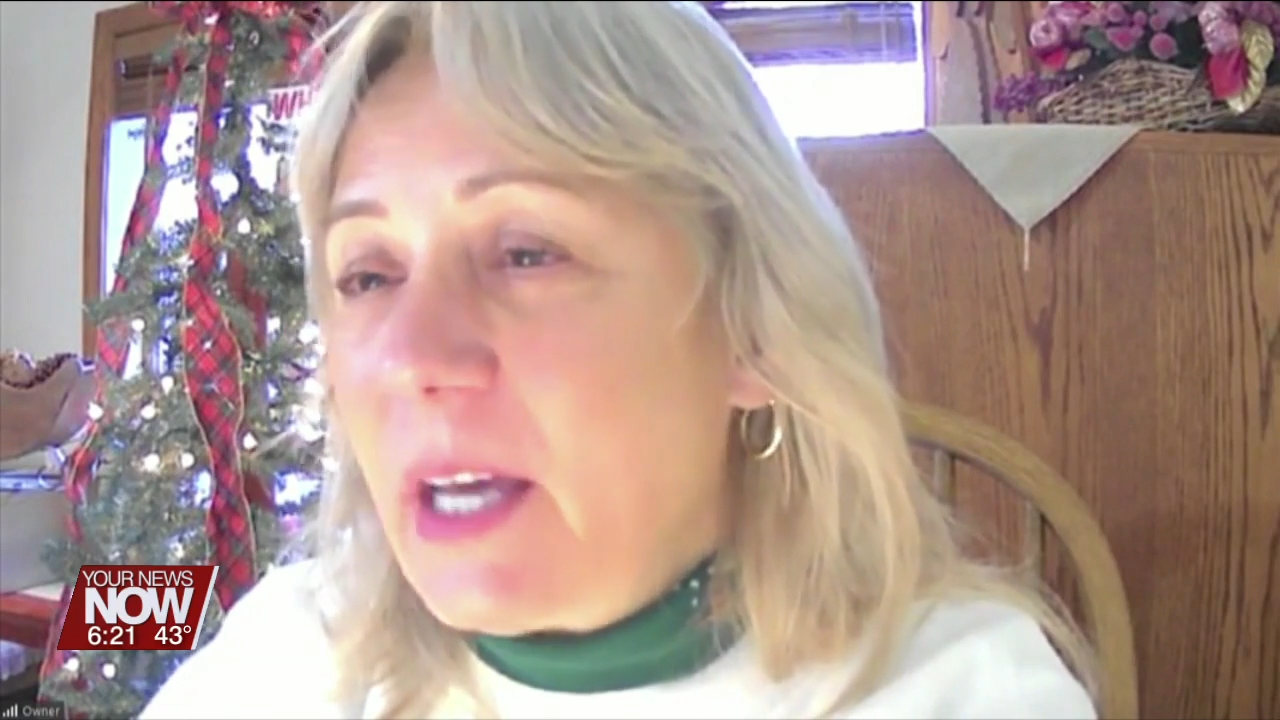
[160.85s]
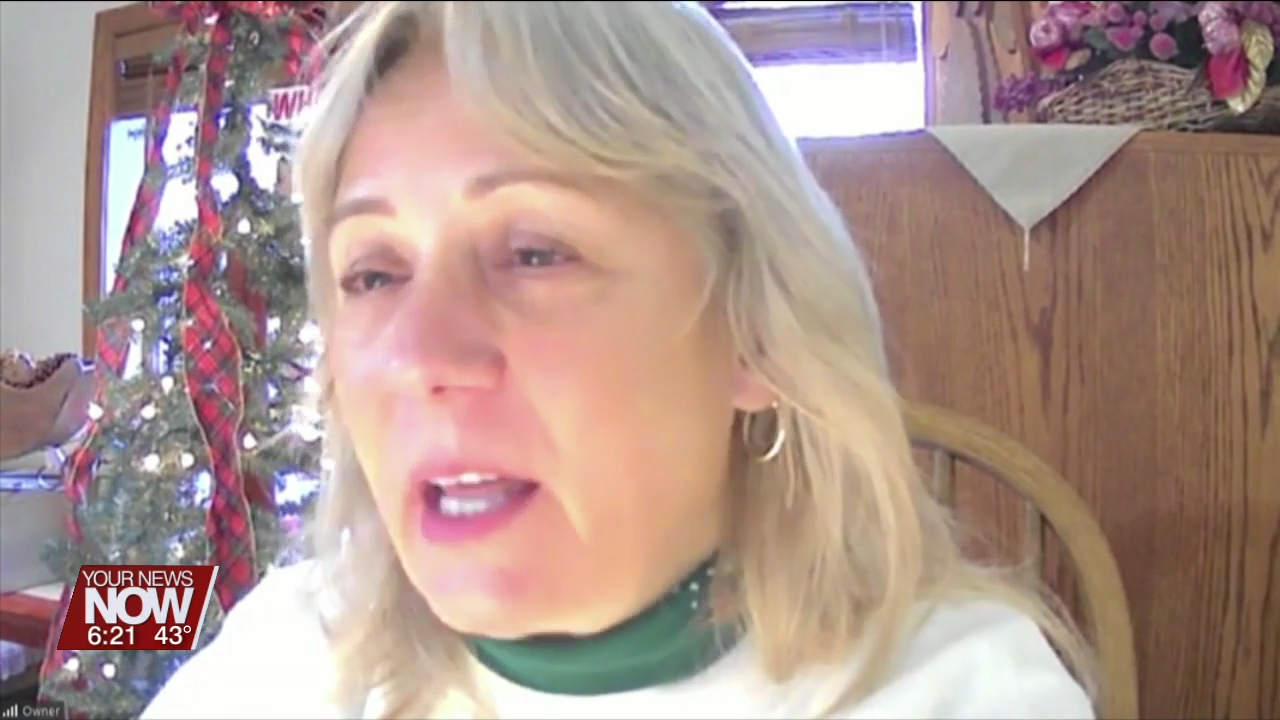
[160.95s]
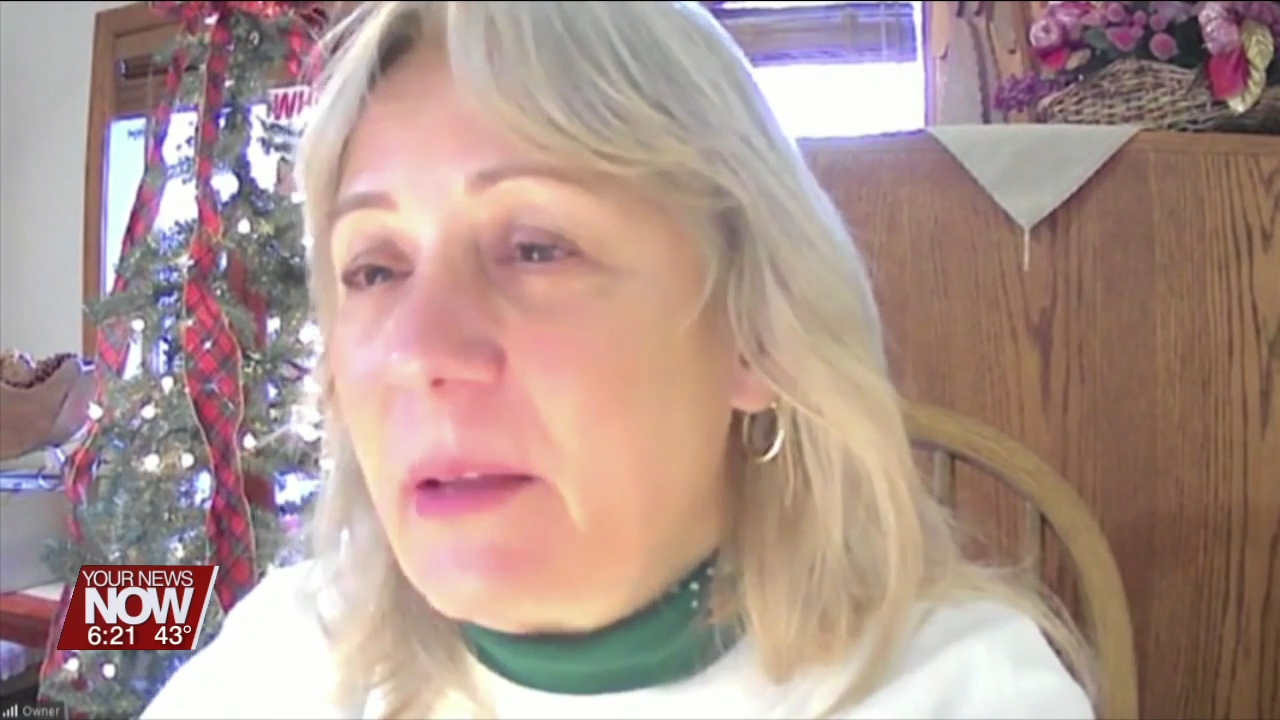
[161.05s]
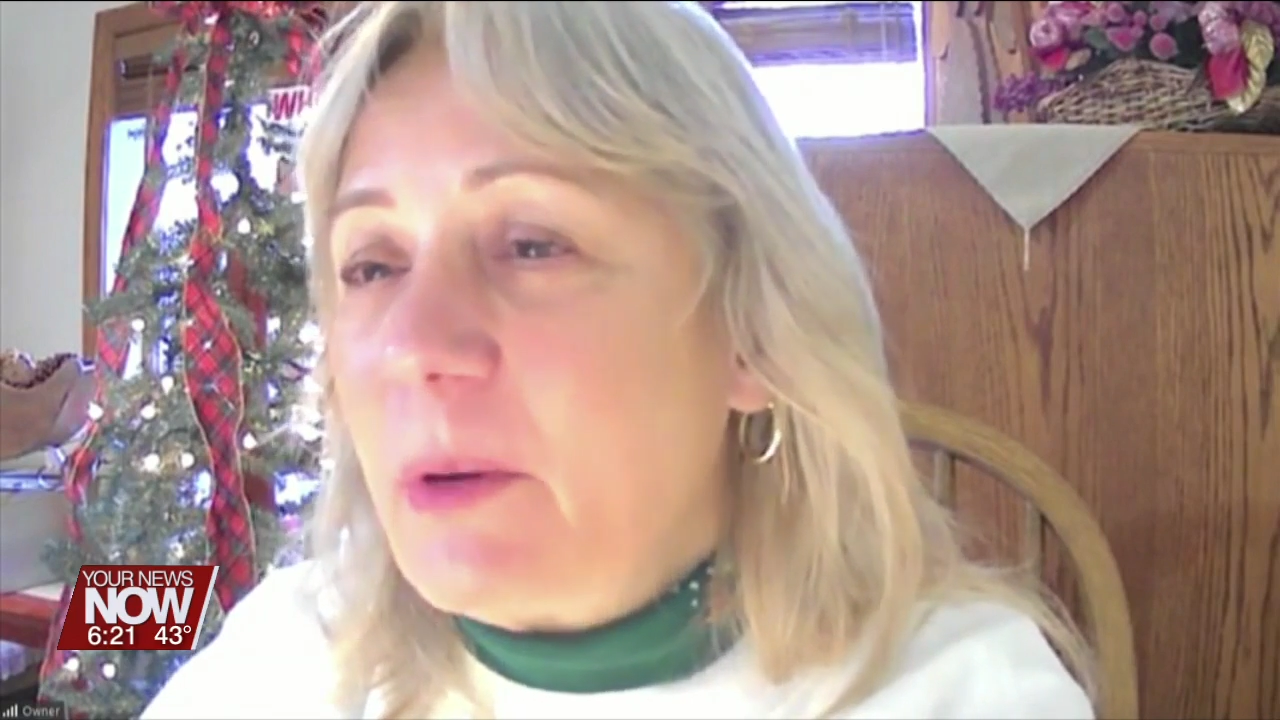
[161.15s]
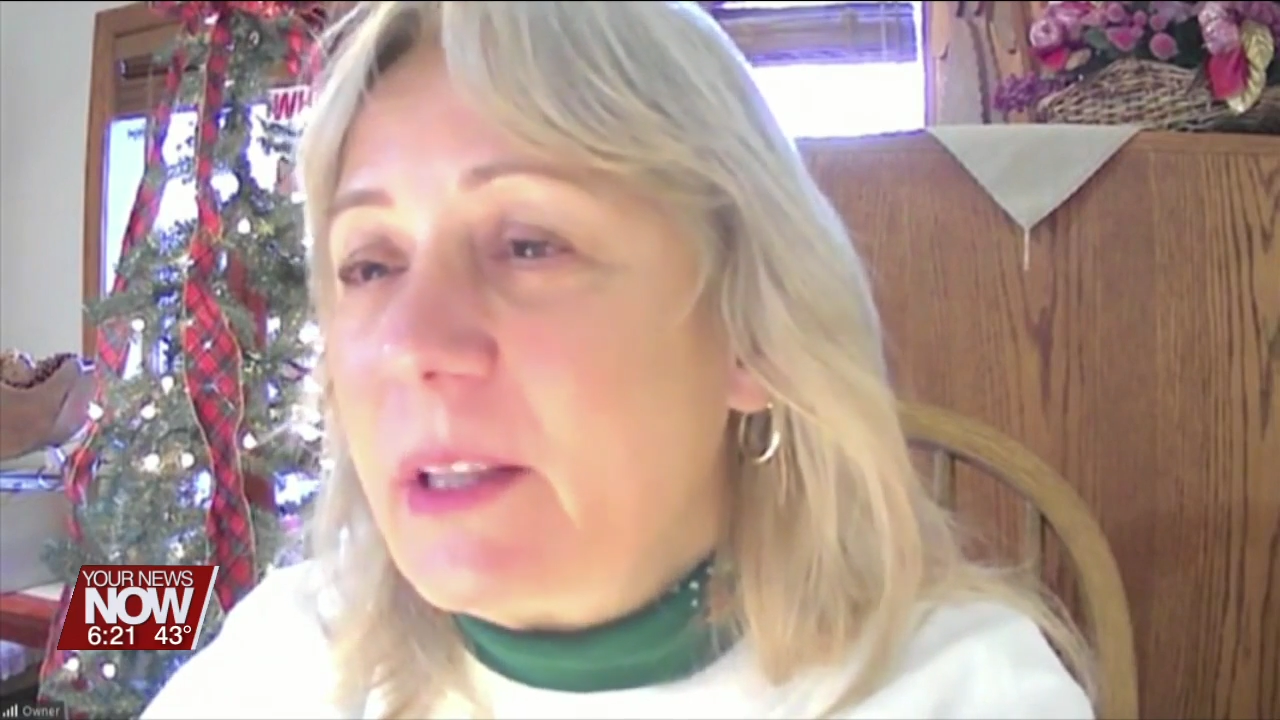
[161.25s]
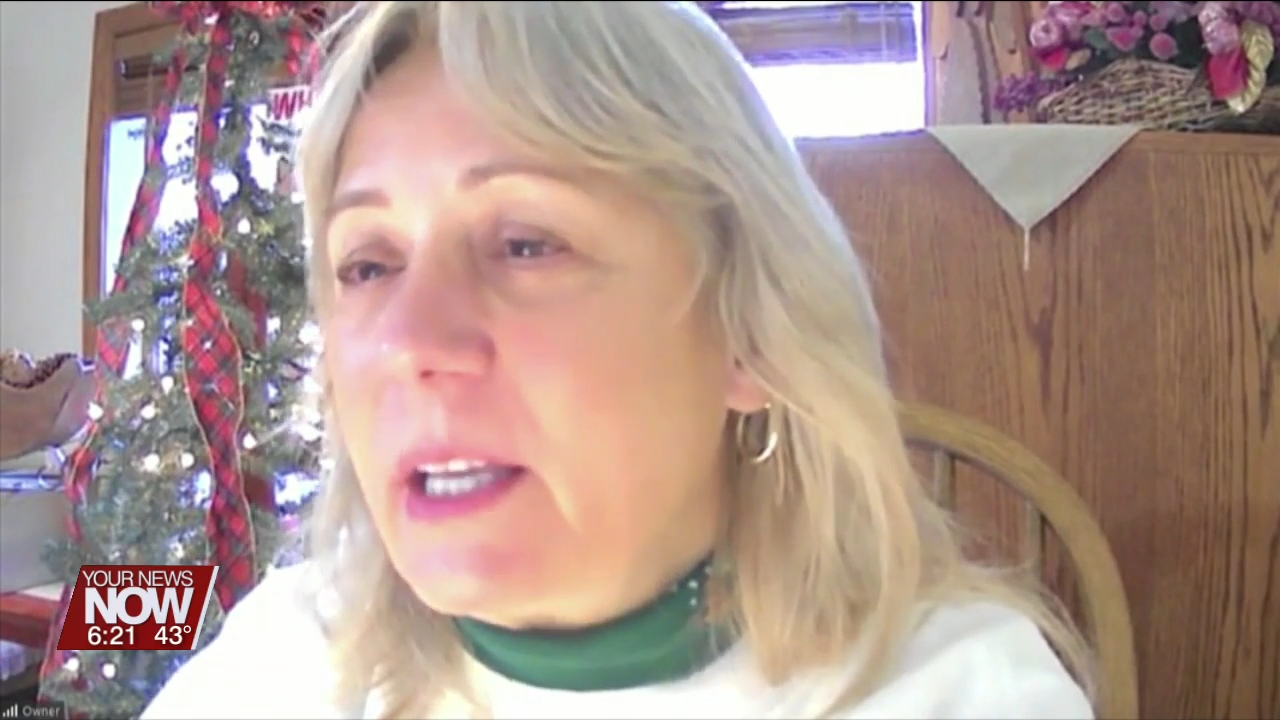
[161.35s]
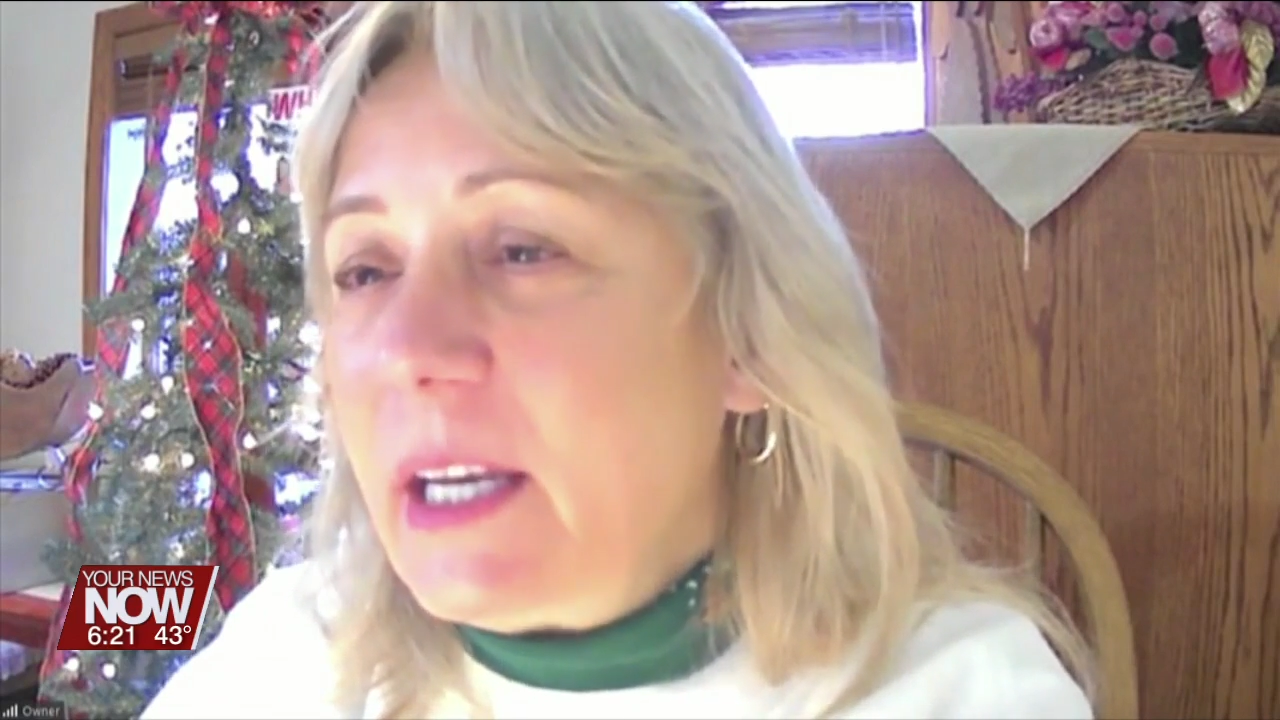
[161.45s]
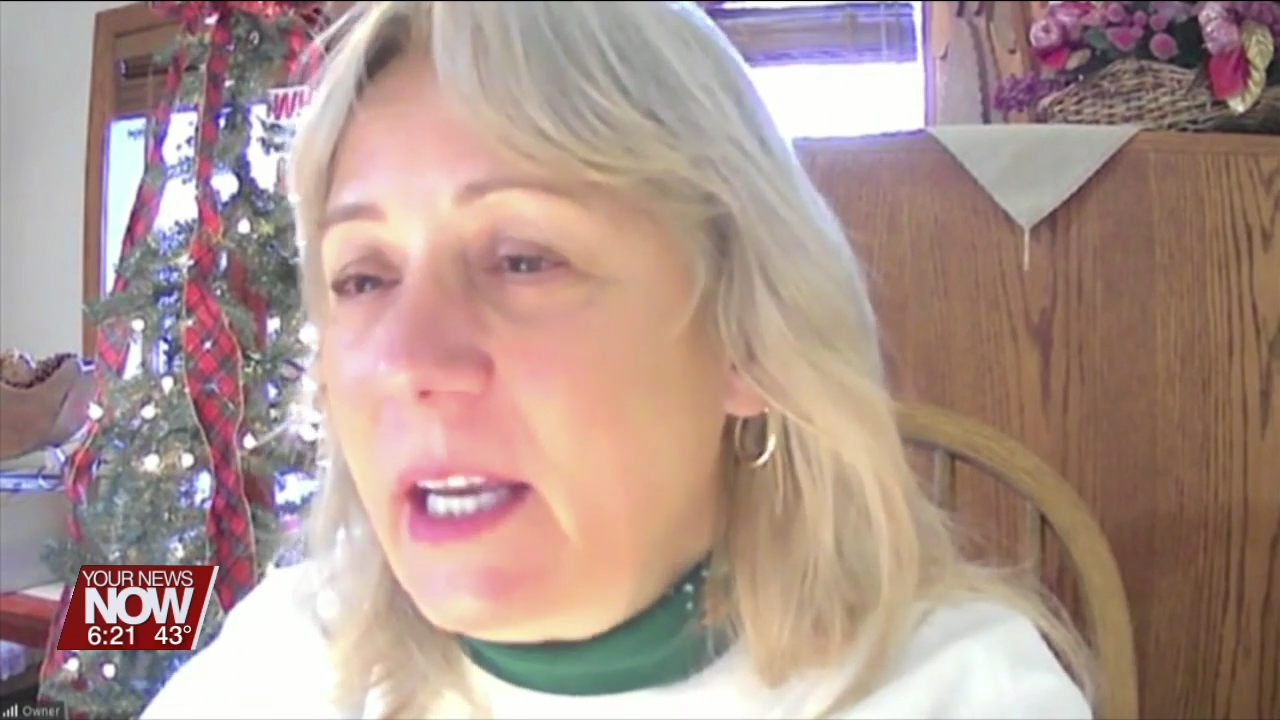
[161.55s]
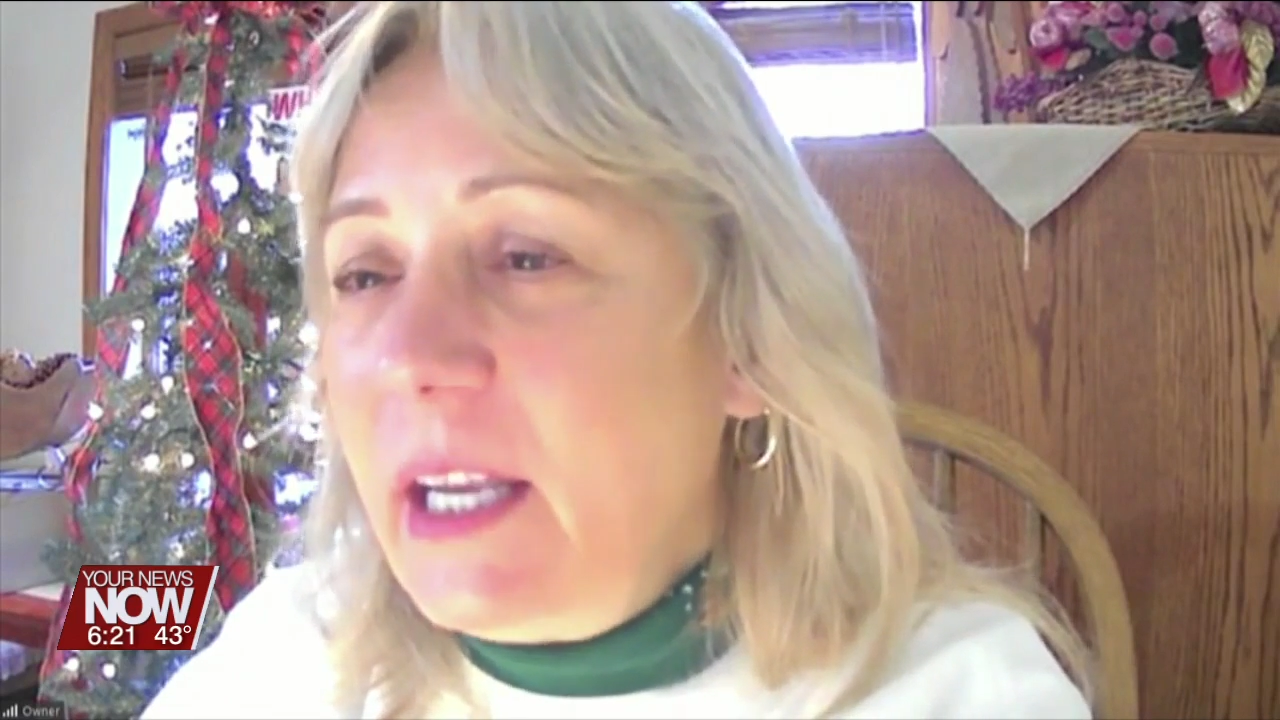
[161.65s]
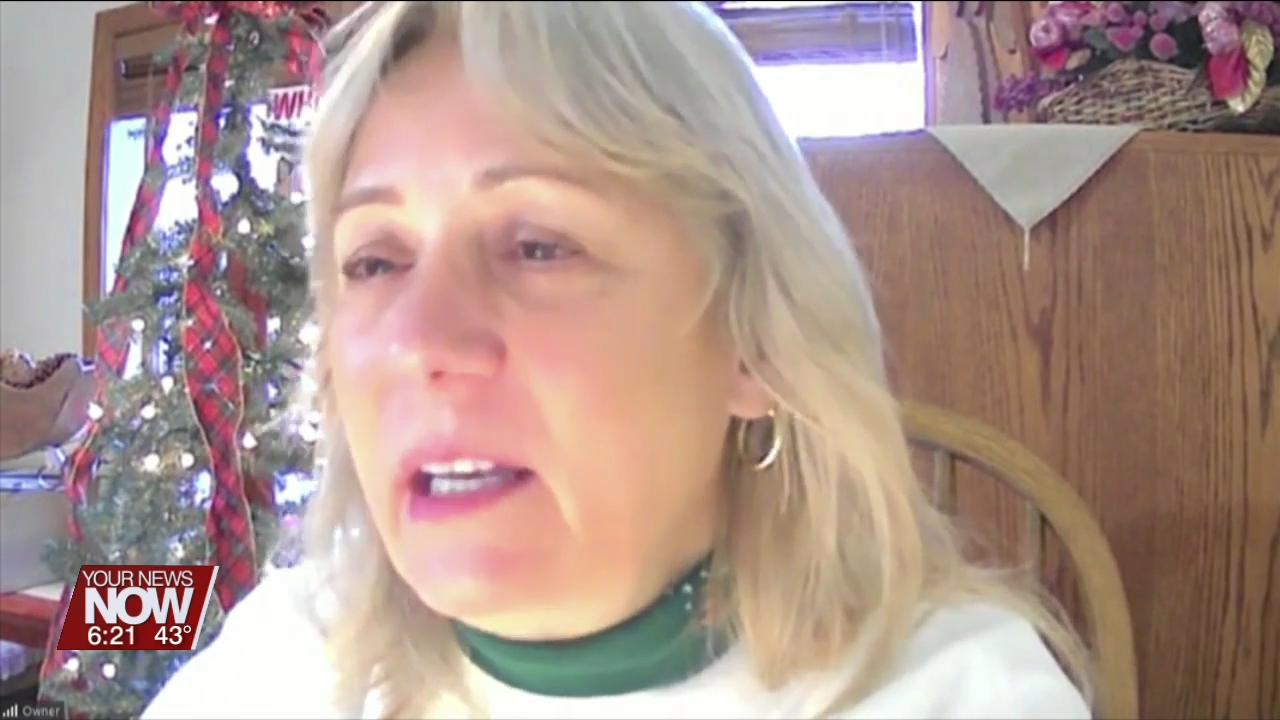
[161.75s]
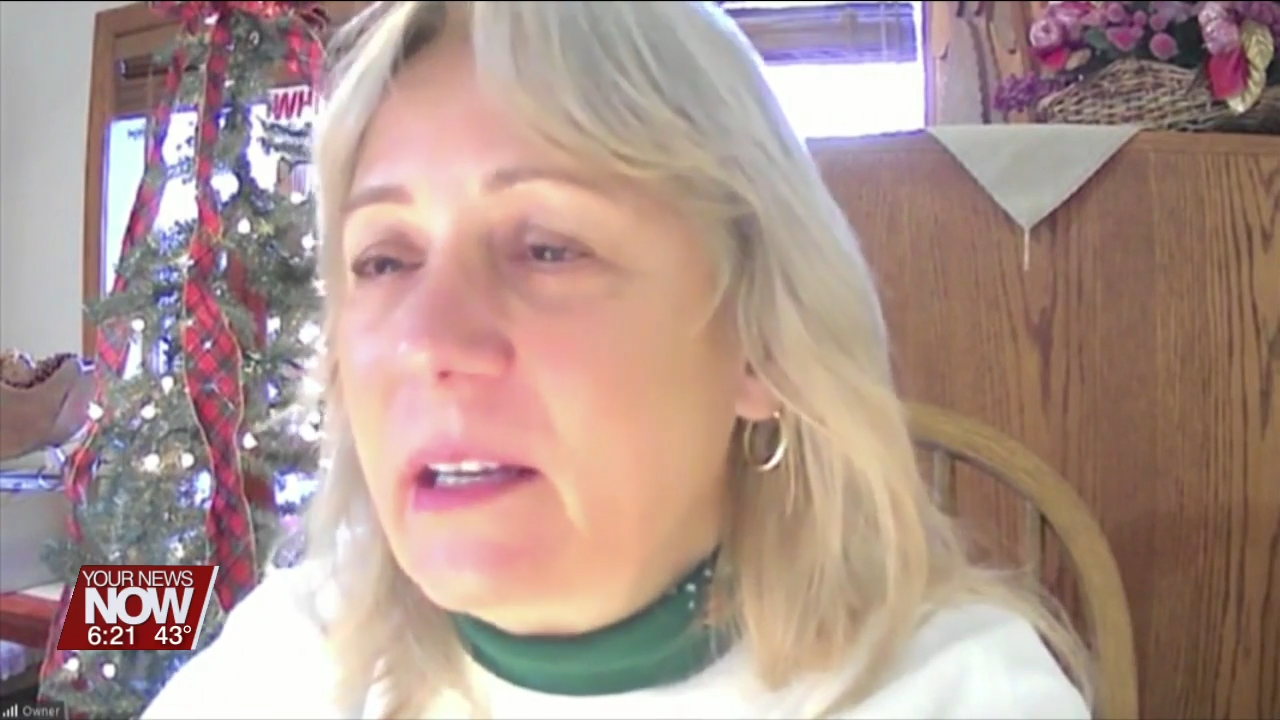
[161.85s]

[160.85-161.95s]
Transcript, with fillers: tell them what they need,